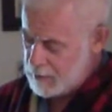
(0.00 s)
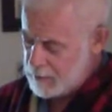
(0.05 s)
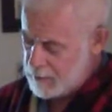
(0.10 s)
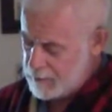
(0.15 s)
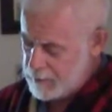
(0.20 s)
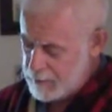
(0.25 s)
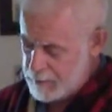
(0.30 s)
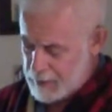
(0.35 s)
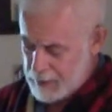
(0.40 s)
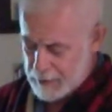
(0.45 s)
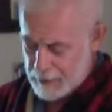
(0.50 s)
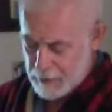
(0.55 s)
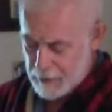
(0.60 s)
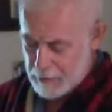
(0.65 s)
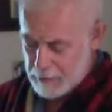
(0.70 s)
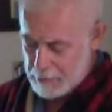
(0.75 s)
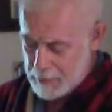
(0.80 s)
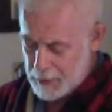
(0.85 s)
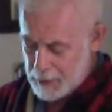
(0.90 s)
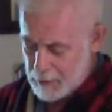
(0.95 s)
Fuck,
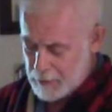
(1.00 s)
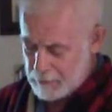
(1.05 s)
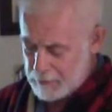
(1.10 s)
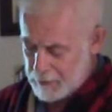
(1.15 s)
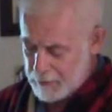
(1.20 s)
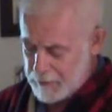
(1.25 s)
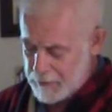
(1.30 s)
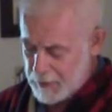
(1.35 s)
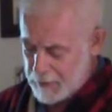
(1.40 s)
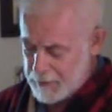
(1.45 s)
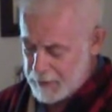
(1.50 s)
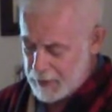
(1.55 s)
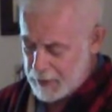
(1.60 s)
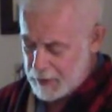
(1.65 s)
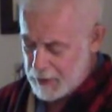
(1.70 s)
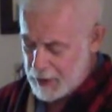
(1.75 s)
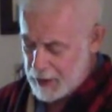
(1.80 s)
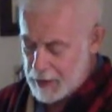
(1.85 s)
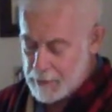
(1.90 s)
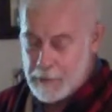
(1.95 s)
there'd been over 50
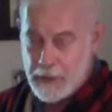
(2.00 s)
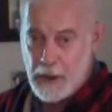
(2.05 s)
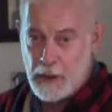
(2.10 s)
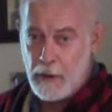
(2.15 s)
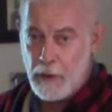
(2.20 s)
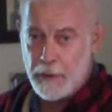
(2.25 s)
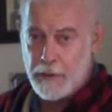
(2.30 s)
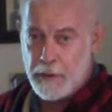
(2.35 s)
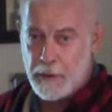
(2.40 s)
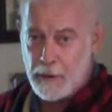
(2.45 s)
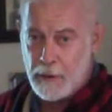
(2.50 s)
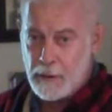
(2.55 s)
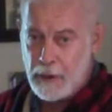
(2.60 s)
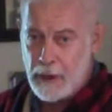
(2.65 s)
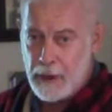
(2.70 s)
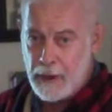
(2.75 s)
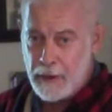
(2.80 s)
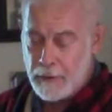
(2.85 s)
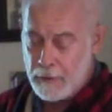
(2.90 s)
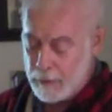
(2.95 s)
names, closer to
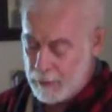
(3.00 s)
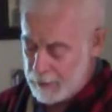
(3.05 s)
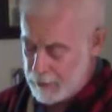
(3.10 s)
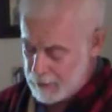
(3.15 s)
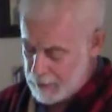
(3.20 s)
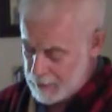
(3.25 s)
100.